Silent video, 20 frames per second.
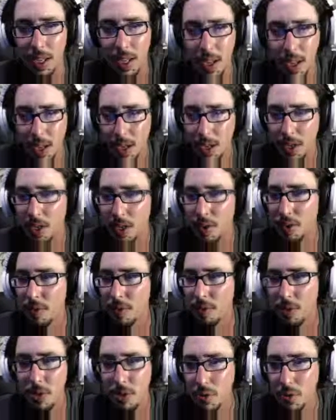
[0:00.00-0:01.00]
the
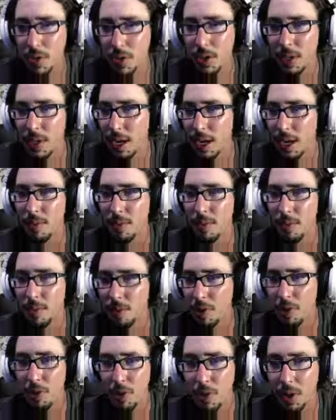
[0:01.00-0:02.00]
first one got
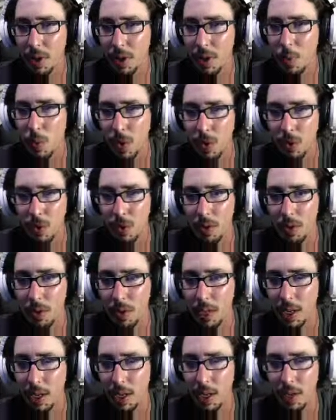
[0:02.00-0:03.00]
reviewed really well,
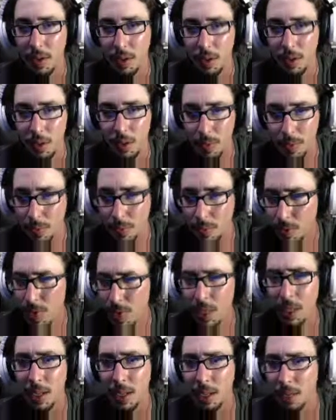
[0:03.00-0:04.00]

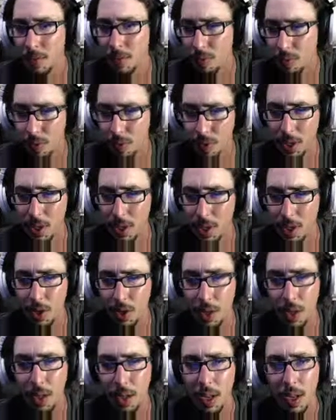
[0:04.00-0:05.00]
really, really good.
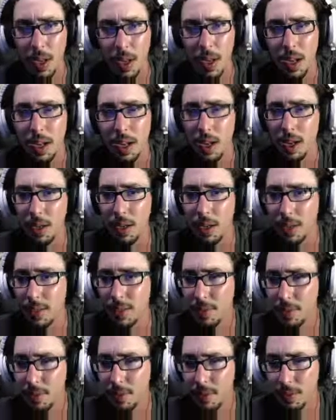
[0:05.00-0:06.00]
It had
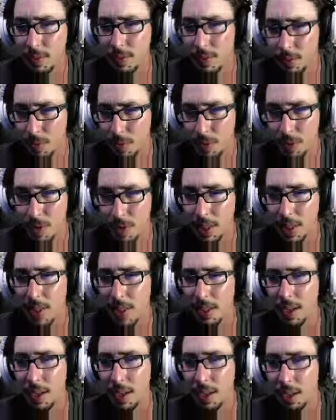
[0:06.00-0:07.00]

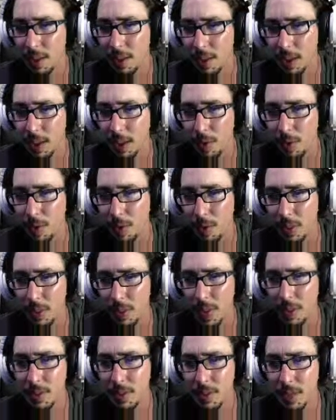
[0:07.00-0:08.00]
over
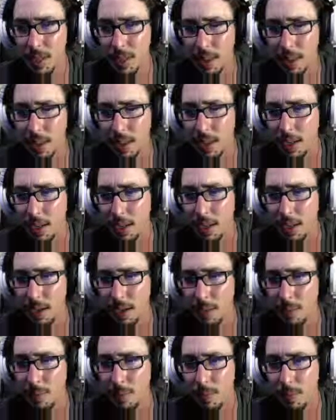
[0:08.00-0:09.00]
1,000, I think.
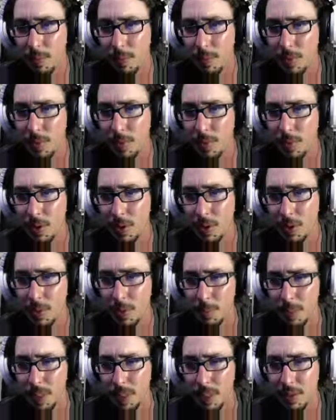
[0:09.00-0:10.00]
Reviews. Let me
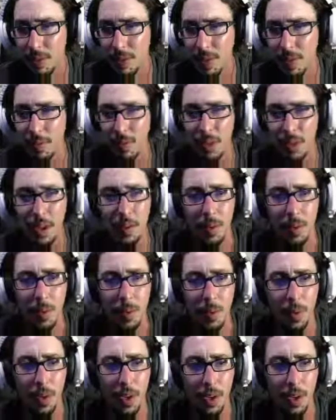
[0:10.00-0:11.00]
see if I can find it real
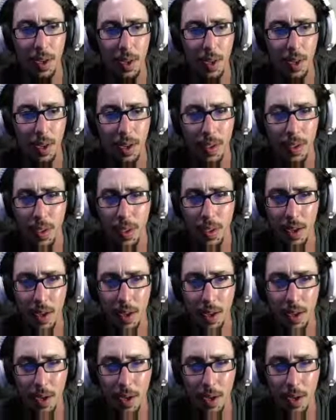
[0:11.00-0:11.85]
quick. Yeah,